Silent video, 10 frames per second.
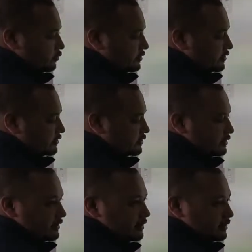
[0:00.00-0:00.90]
which
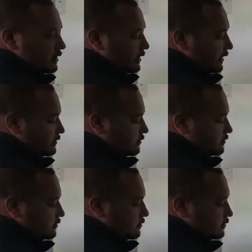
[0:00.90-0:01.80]
is incorrect,
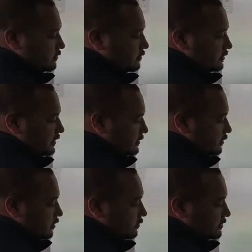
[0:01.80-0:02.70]

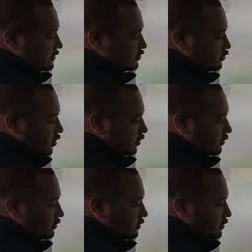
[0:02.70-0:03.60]
okay, or which is
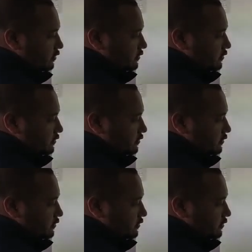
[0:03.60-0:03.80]
wrong.